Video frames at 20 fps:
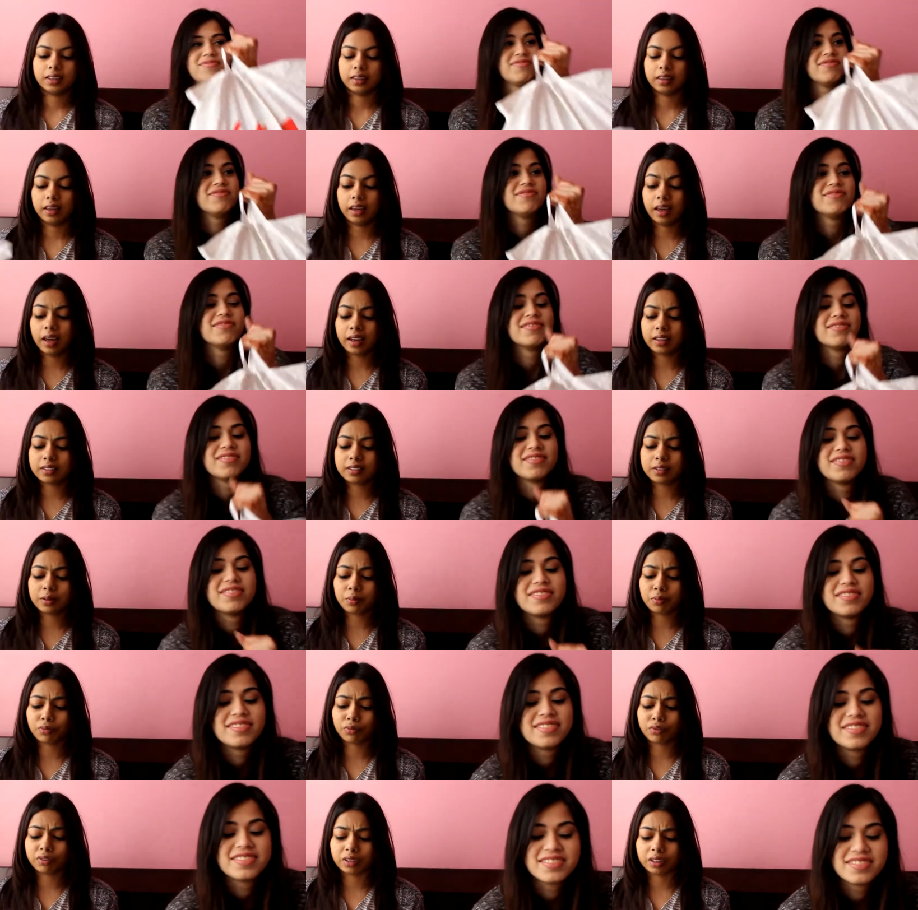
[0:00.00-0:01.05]
Speaker 1: they had
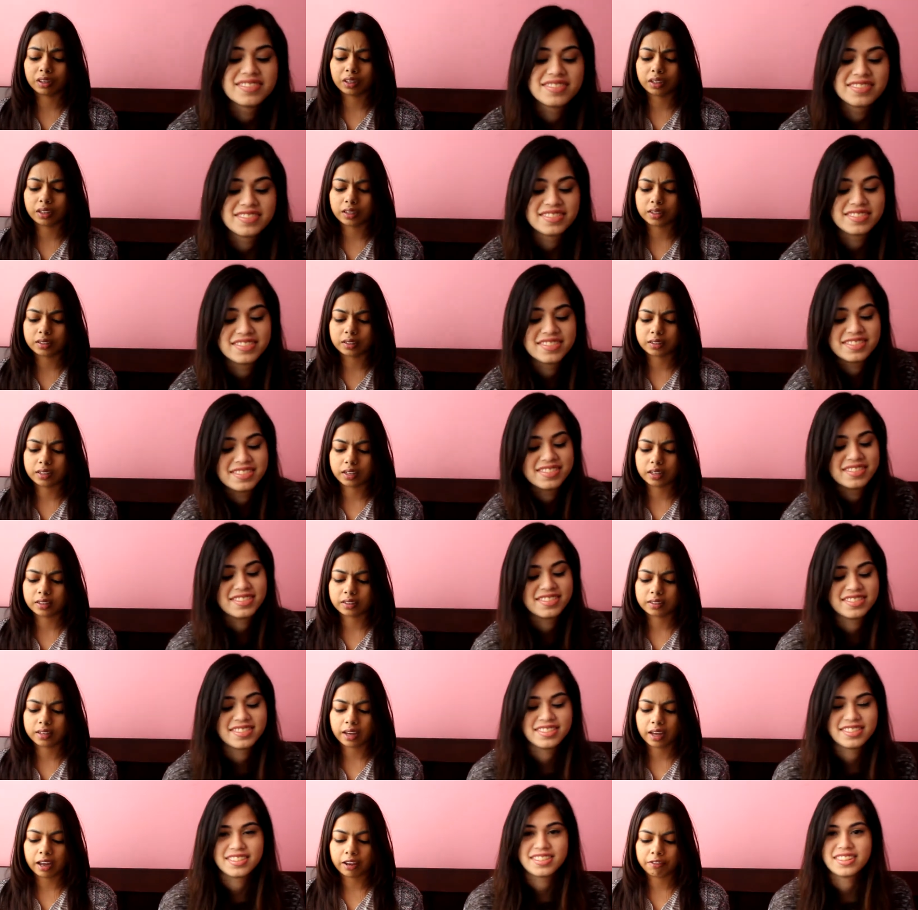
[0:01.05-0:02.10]
some really good
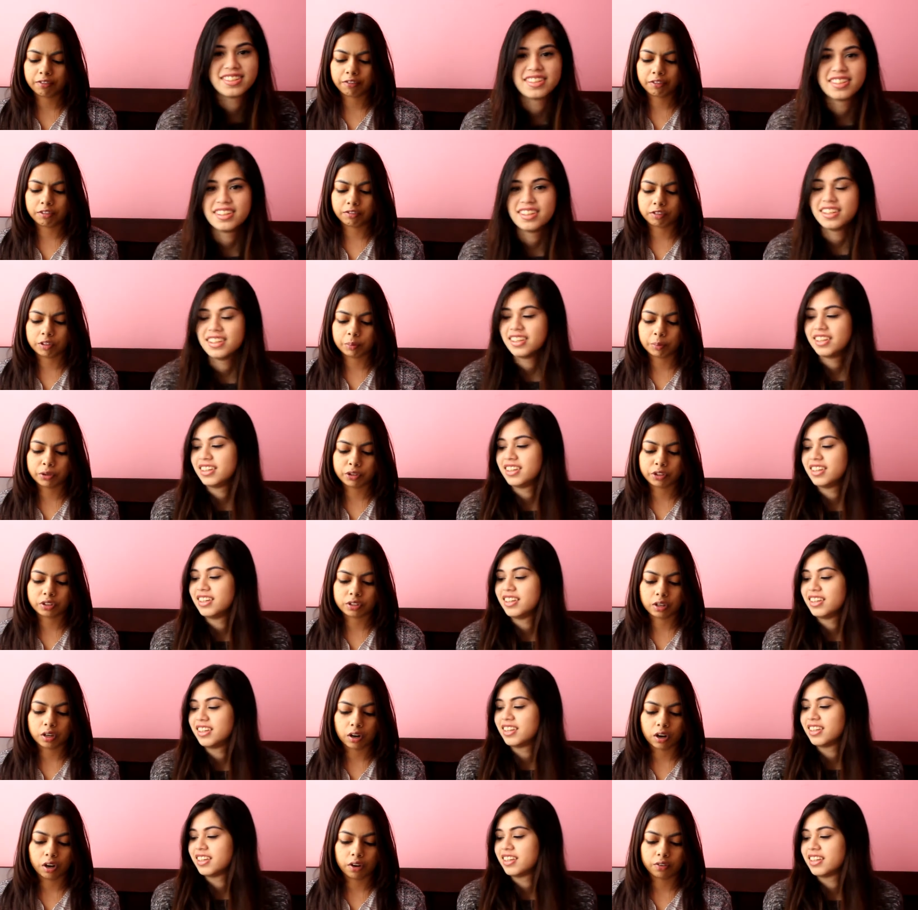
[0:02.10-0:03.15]
sales. They had
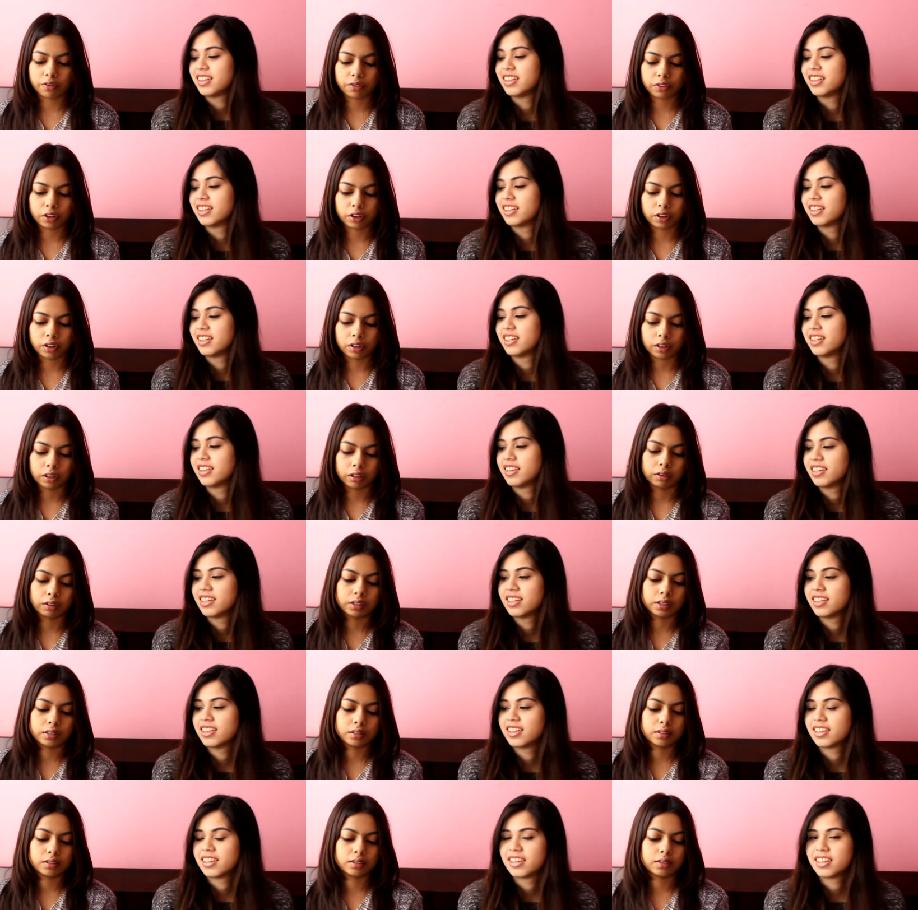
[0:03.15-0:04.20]
50% off their
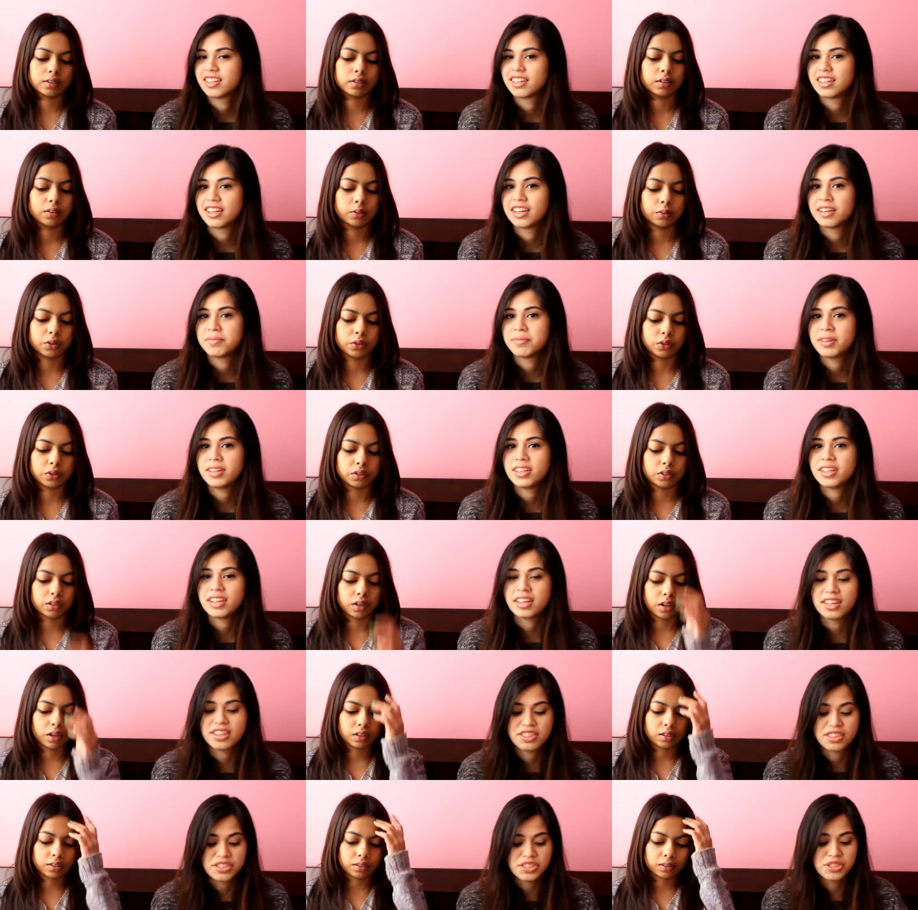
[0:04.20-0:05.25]
clearance. I made
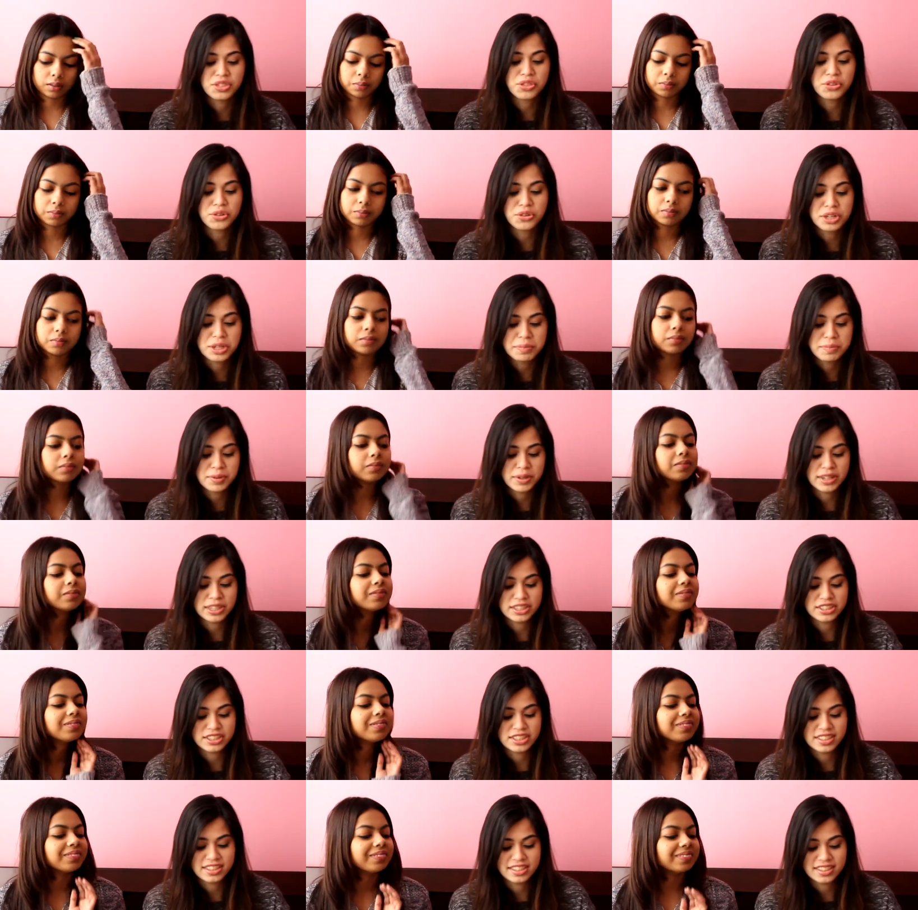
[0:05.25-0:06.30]
like awesome.
Speaker 2: three
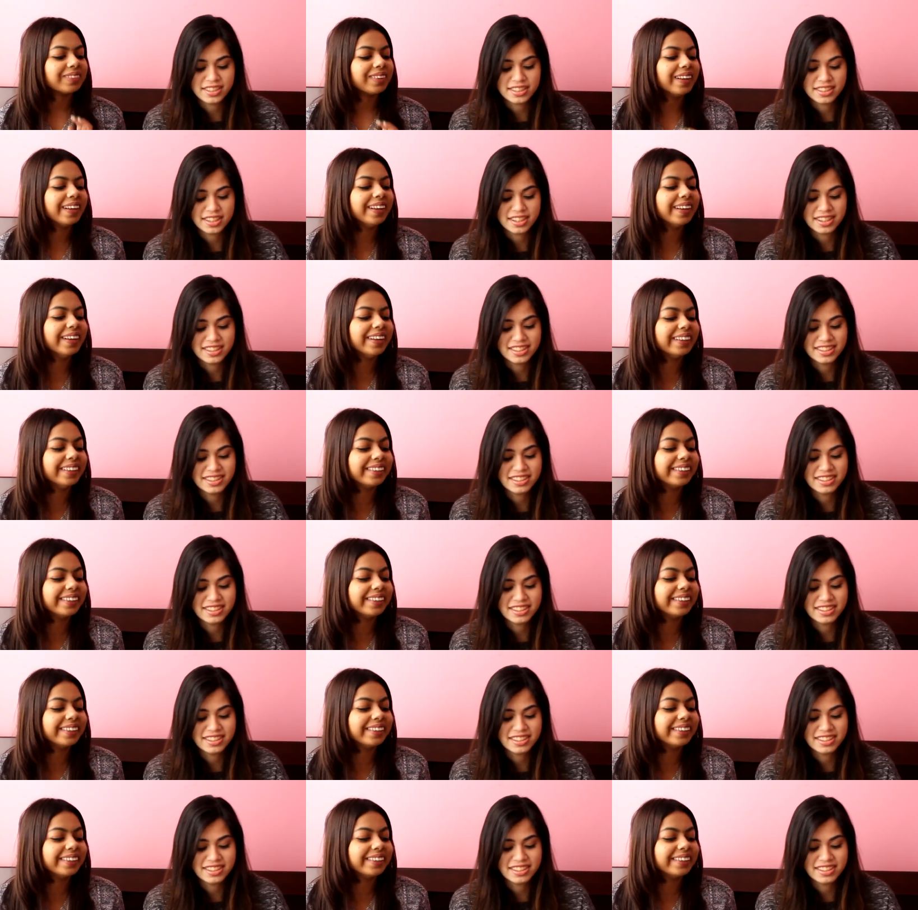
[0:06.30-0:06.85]
purchases
Speaker 1: at